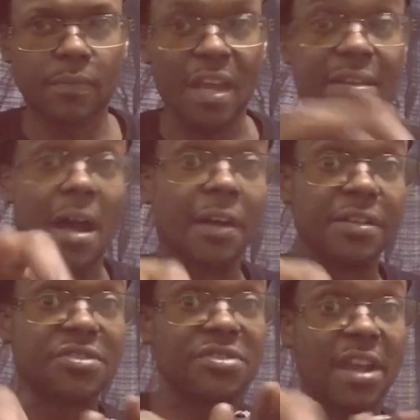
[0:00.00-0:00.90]
And I
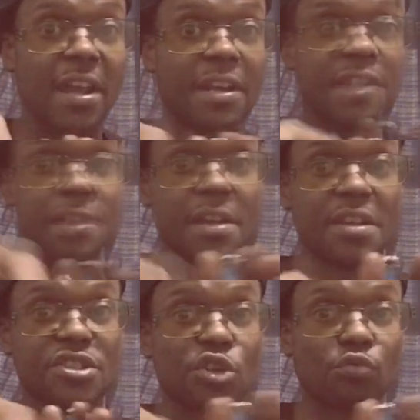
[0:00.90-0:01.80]
understand his,
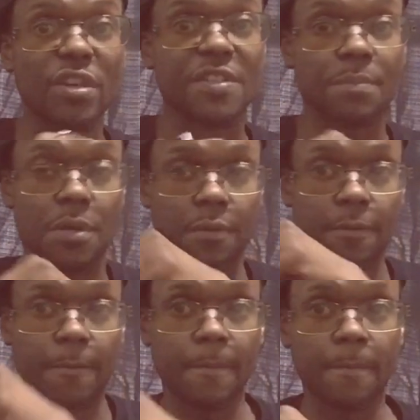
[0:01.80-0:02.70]
his charisma.
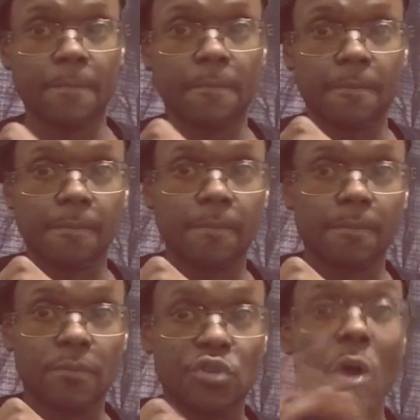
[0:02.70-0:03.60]

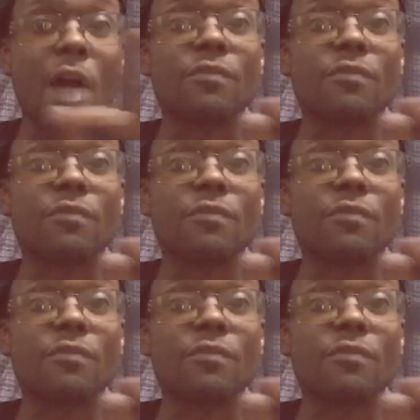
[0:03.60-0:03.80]
So I